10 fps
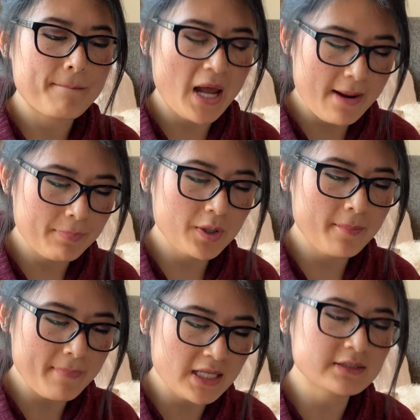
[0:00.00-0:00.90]

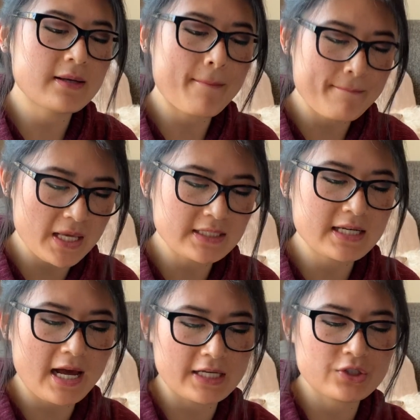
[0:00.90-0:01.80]
Peppermint Mint
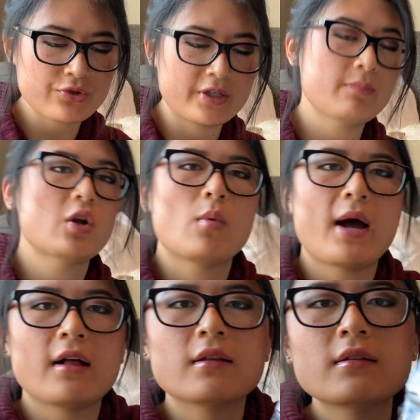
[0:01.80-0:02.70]
Ice Cream
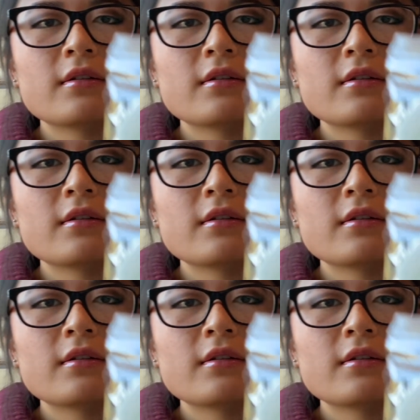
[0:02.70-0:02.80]
Noel.